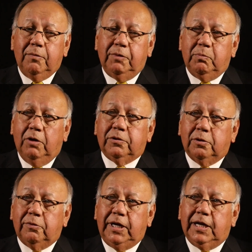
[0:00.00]
we both
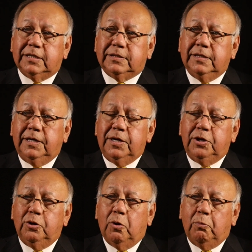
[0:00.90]
agree that,
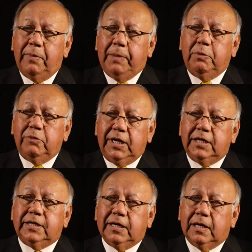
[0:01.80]
you know, maybe we
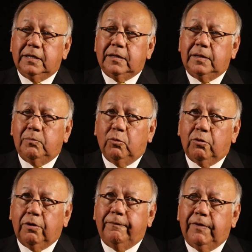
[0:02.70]
need to take a
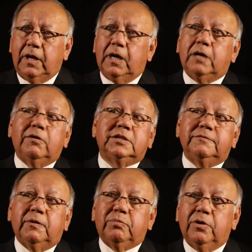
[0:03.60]
more of an
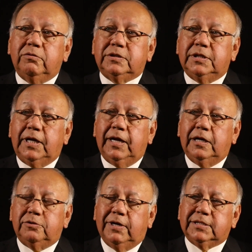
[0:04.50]
aggressive approach in
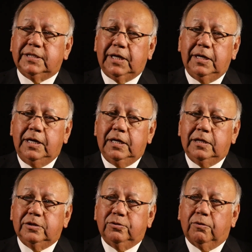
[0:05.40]
addressing
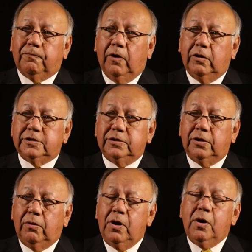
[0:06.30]
the shortfalls, you
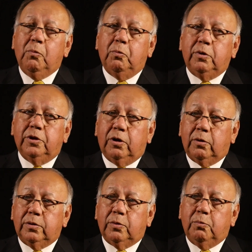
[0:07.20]
know.
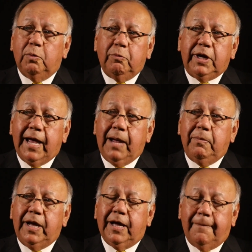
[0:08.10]
When we
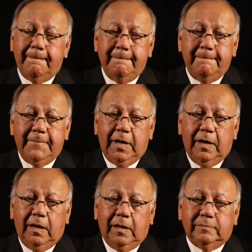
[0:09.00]
came in,
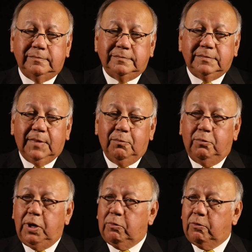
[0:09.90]

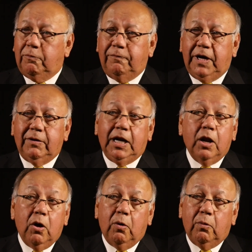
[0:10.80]
we were very
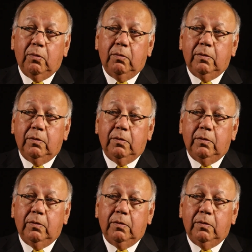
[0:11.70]
low